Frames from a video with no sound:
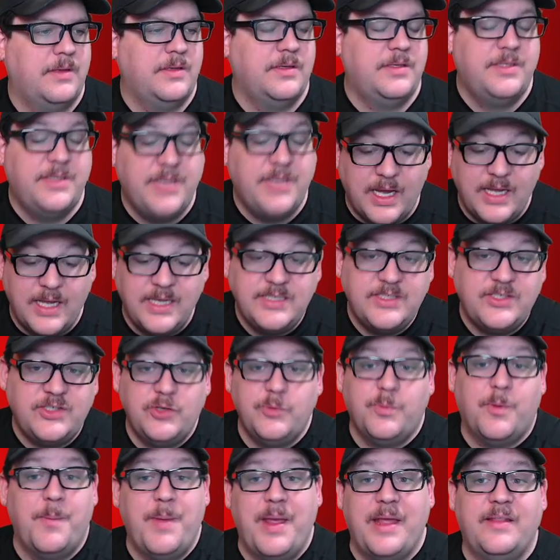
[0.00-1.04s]
Does
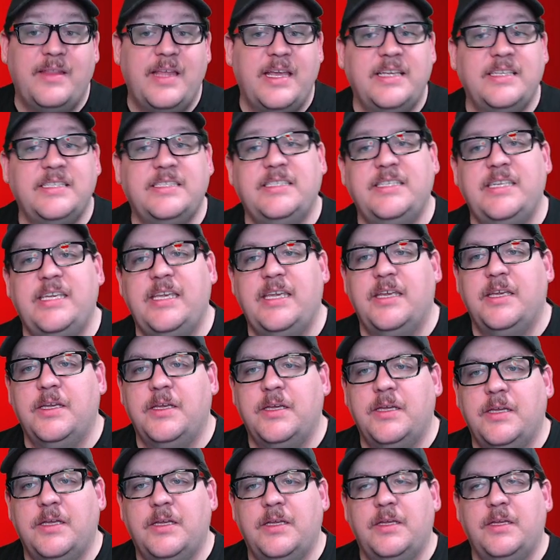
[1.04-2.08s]
Superman Legacy
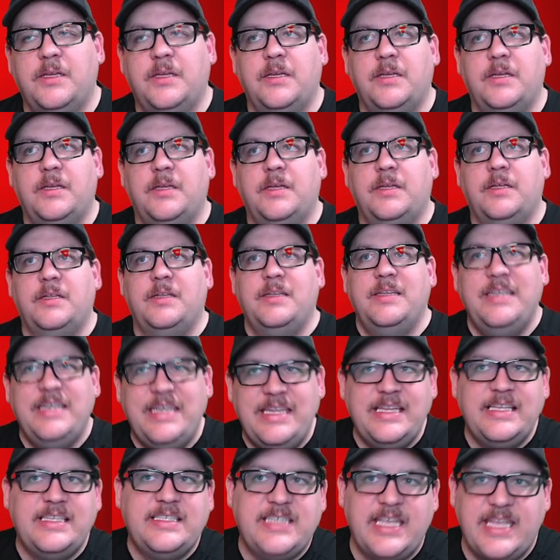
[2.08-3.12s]

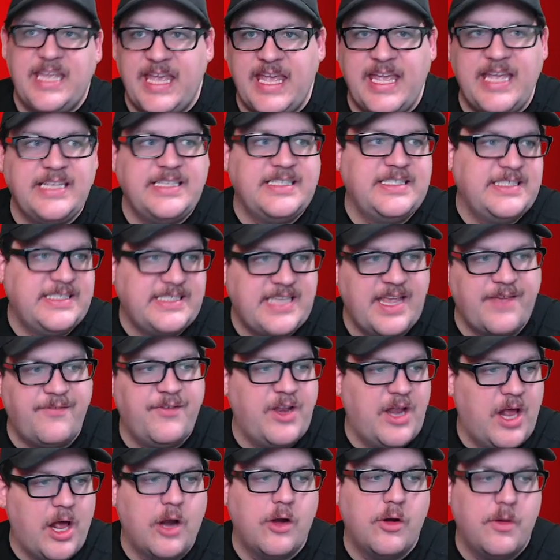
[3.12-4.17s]
need to hit
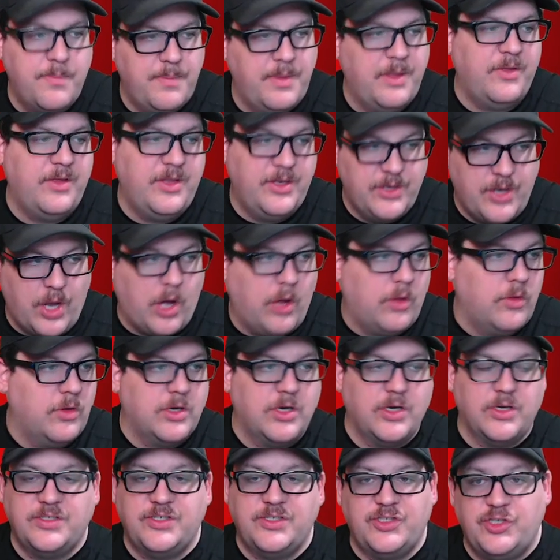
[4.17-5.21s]
$700 million
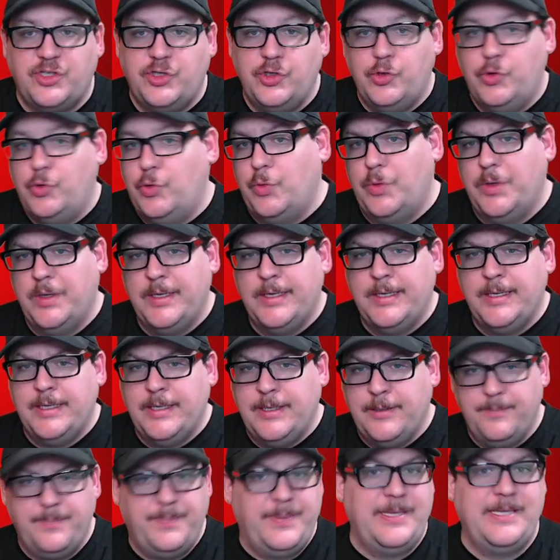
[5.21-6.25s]
to
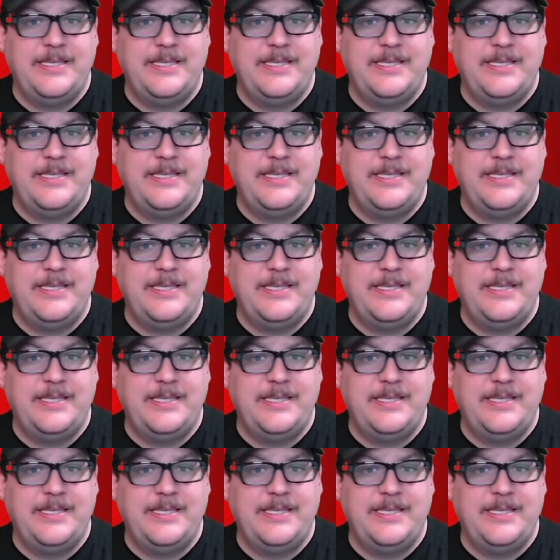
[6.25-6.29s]
be